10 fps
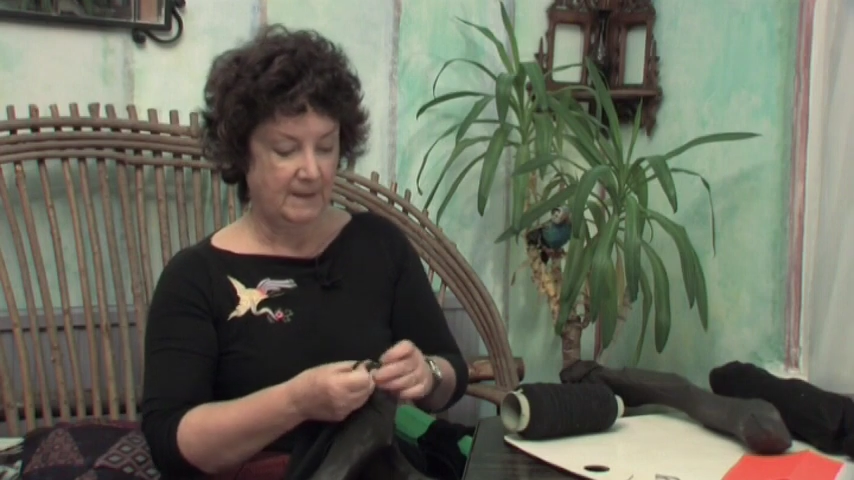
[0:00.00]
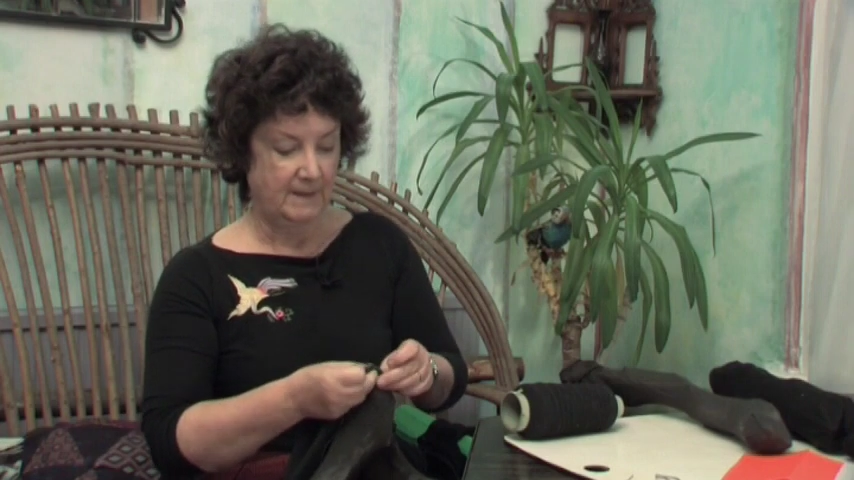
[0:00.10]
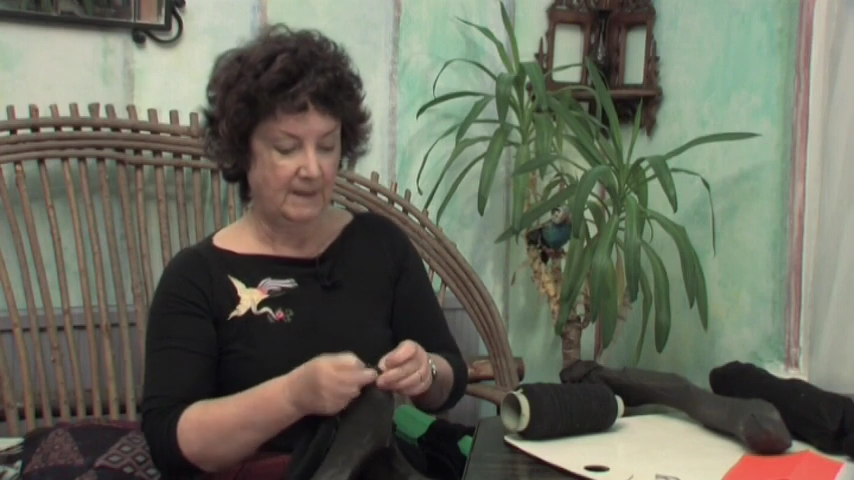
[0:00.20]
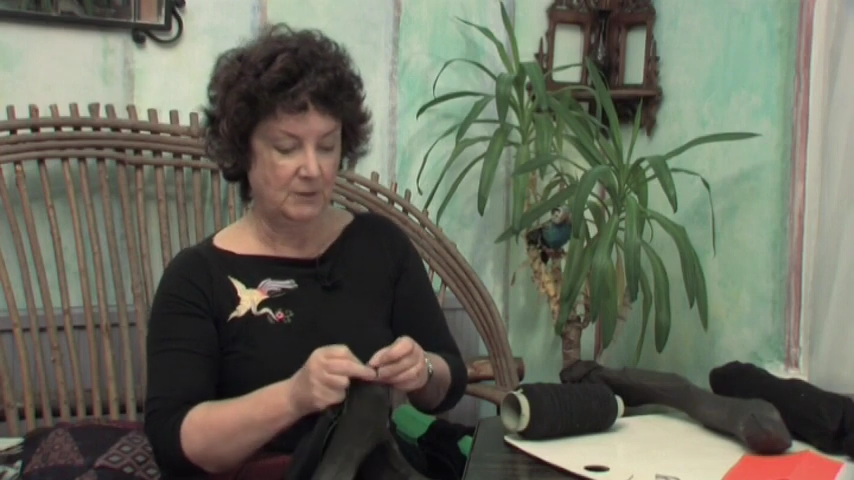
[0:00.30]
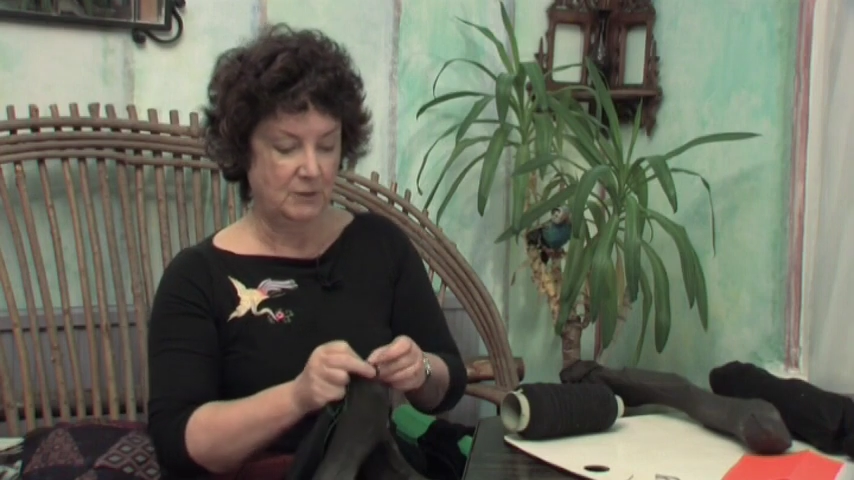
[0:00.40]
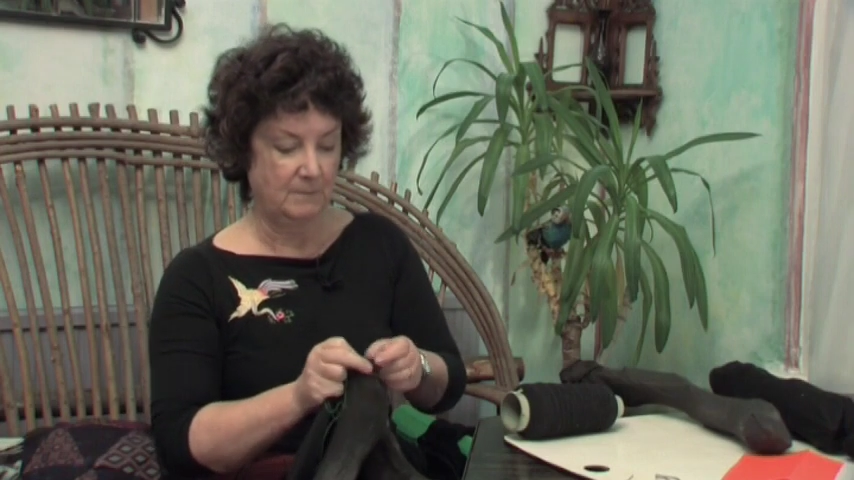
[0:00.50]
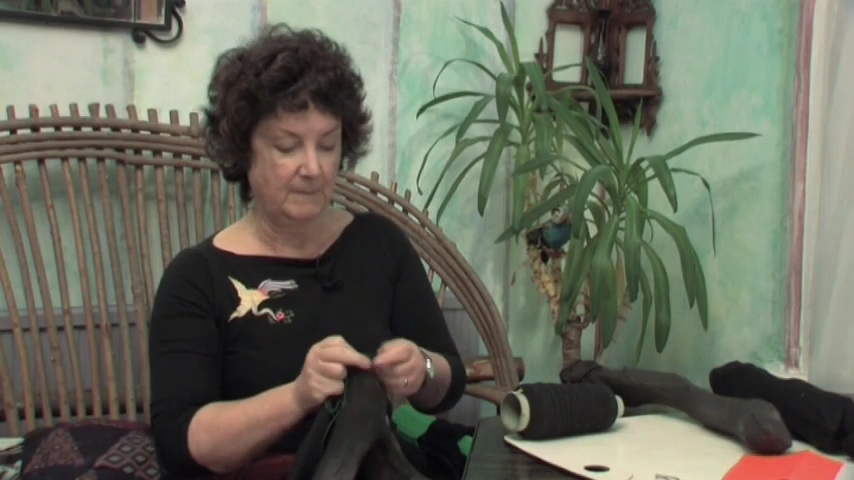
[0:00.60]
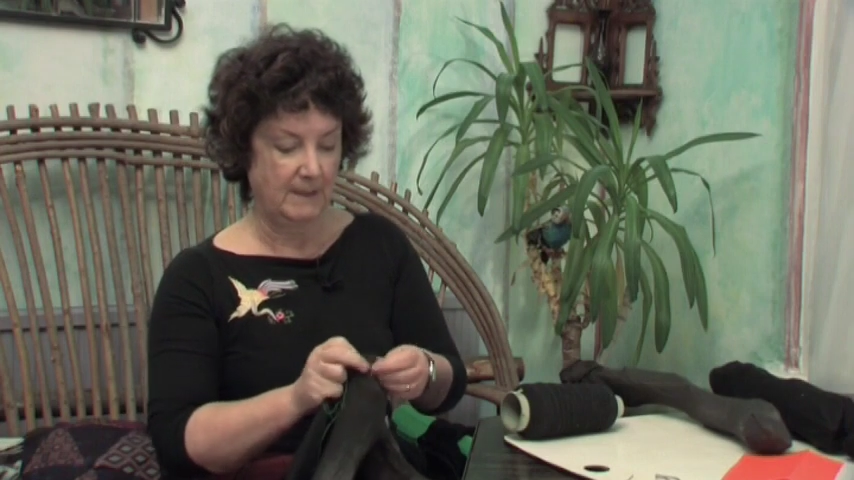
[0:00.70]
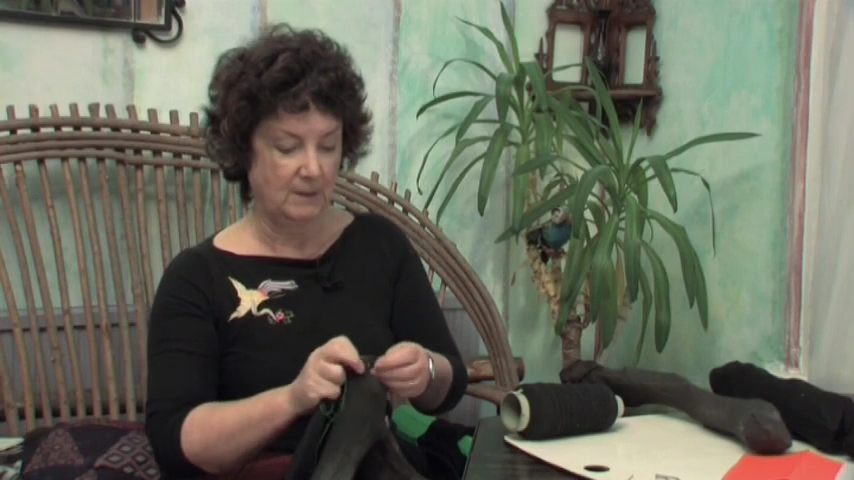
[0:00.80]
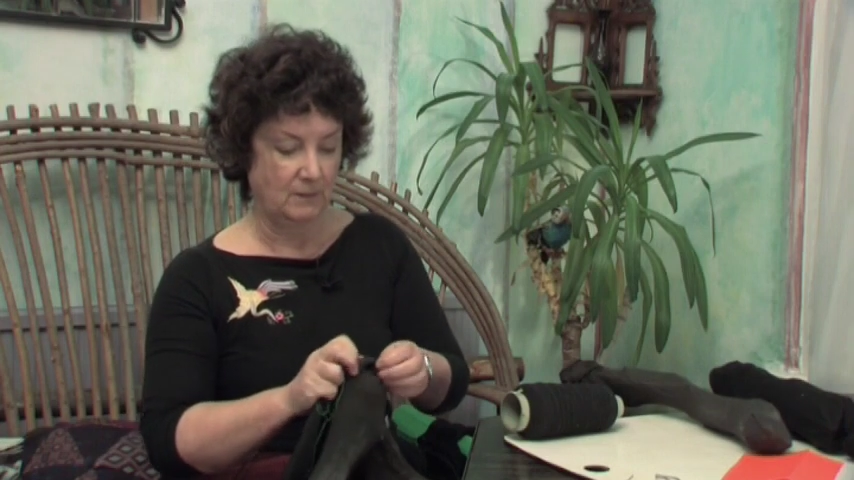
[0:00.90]
that should
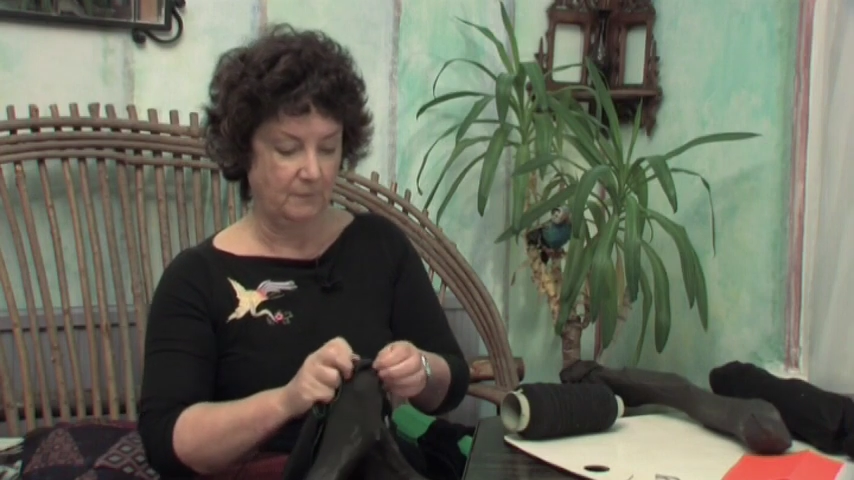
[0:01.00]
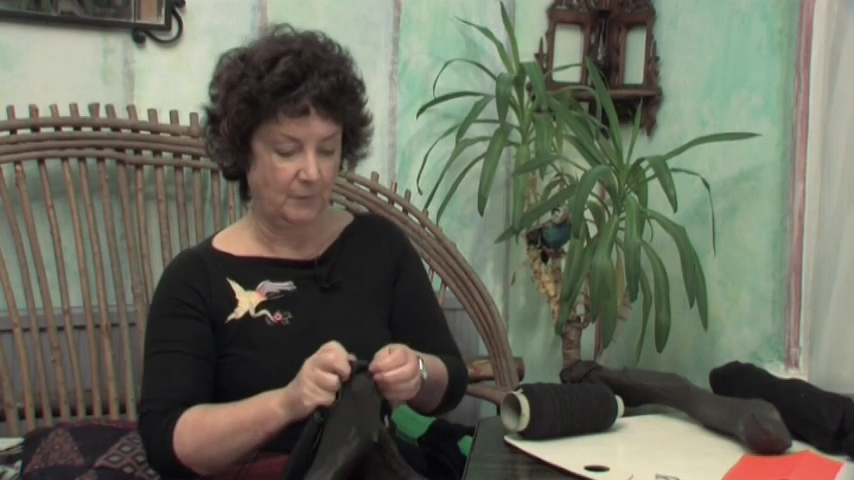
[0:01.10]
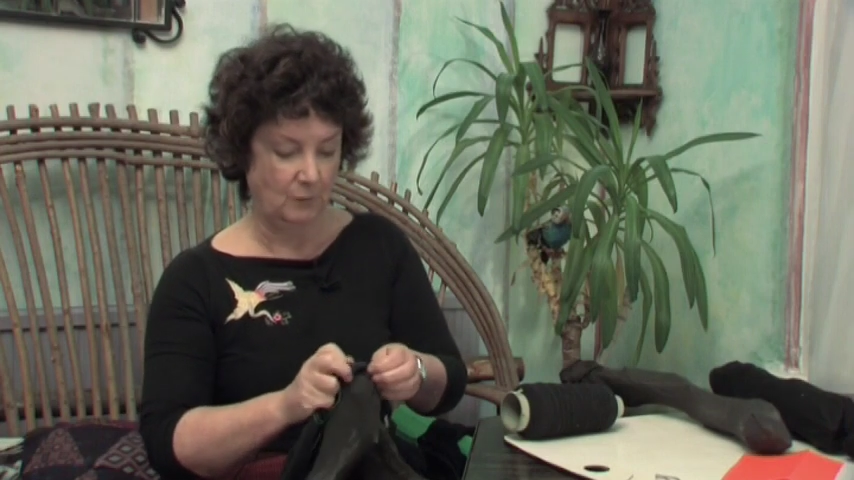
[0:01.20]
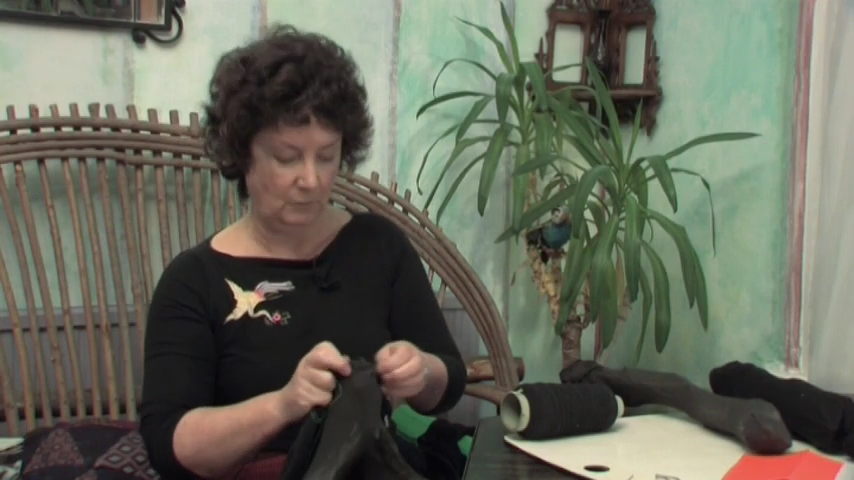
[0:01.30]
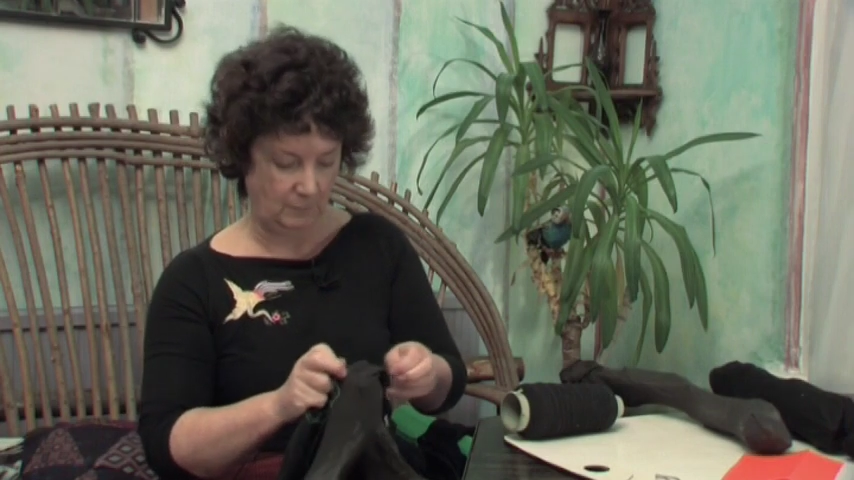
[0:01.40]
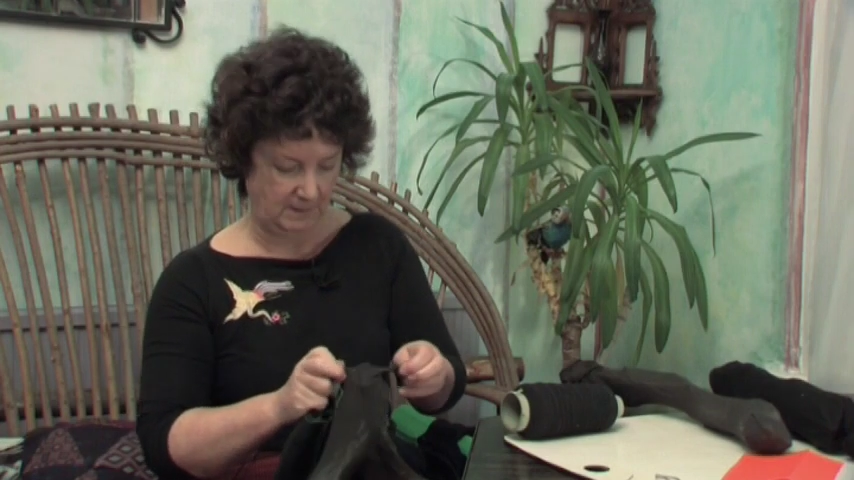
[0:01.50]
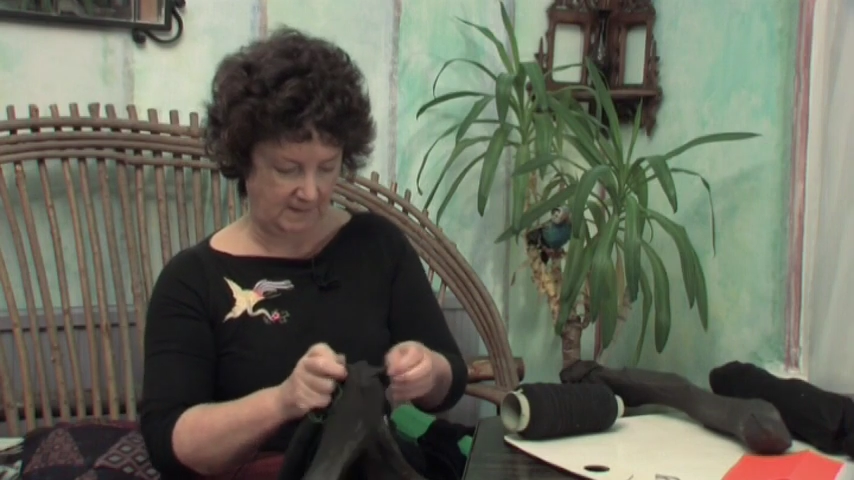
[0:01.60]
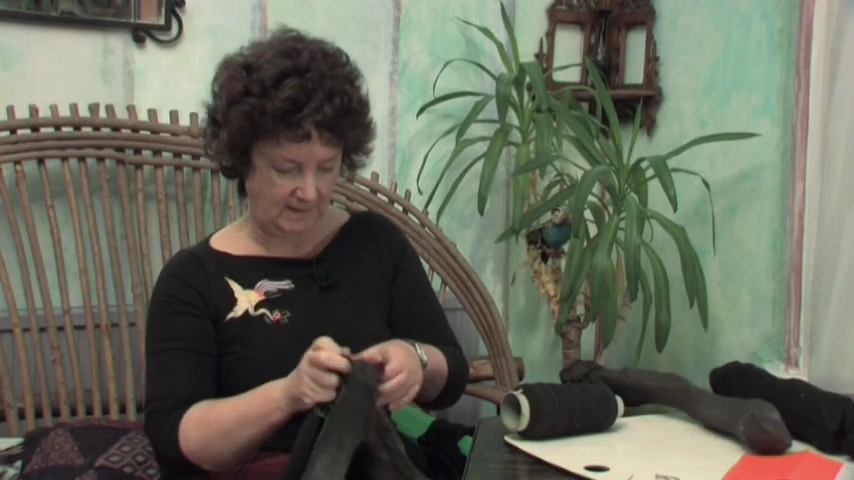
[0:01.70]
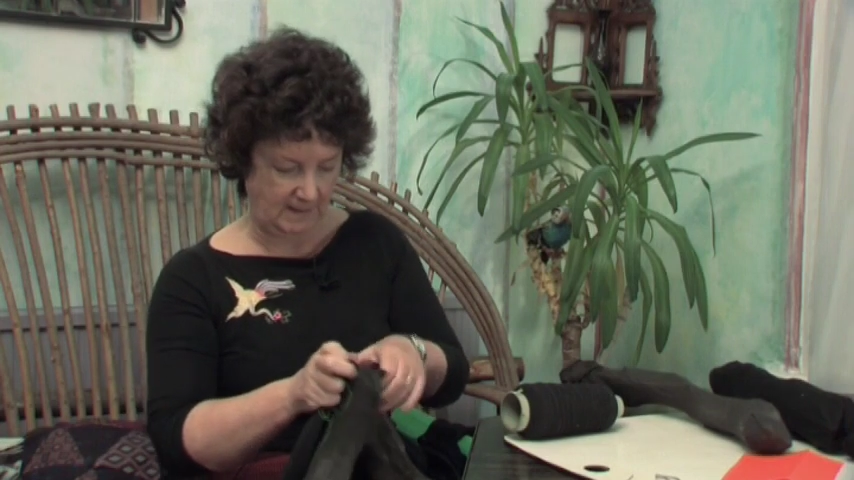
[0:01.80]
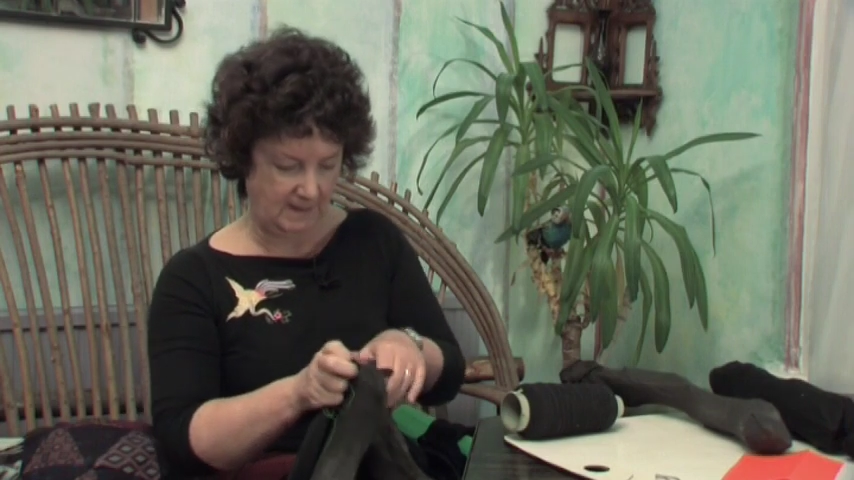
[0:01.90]
make 4 at one
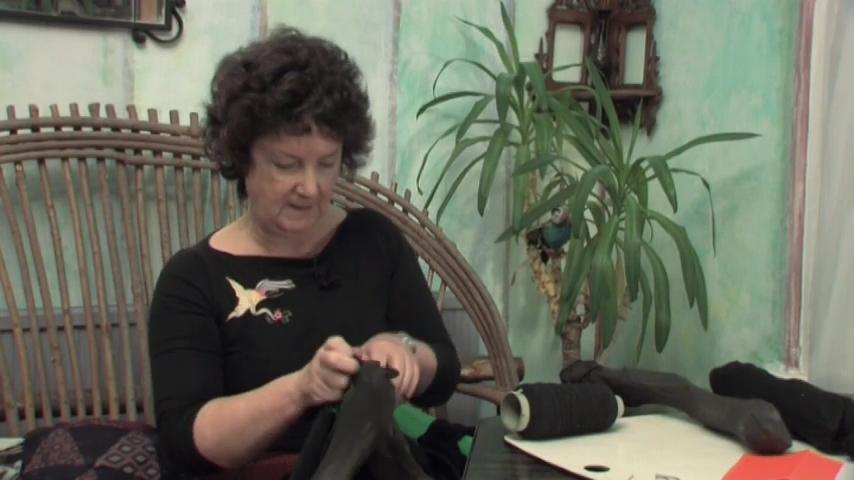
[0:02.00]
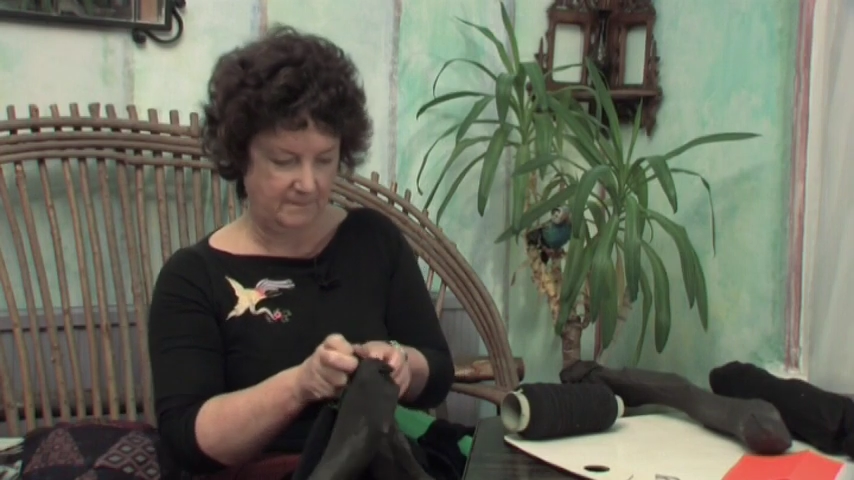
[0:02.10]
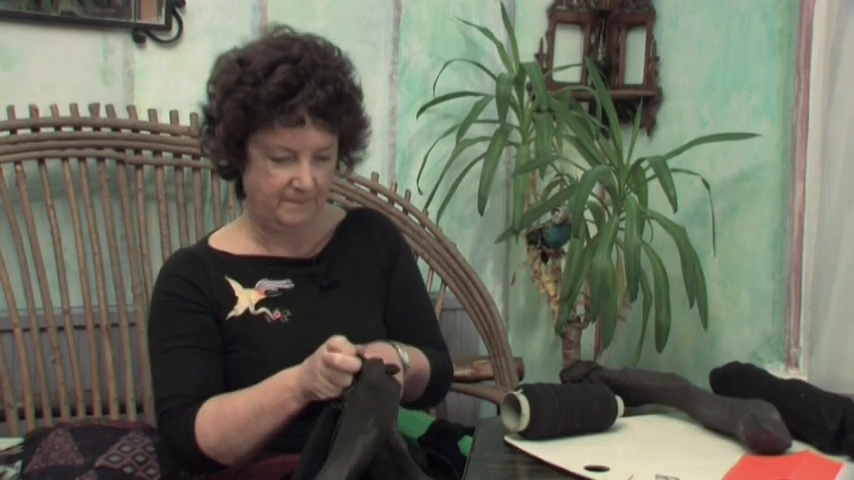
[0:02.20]
side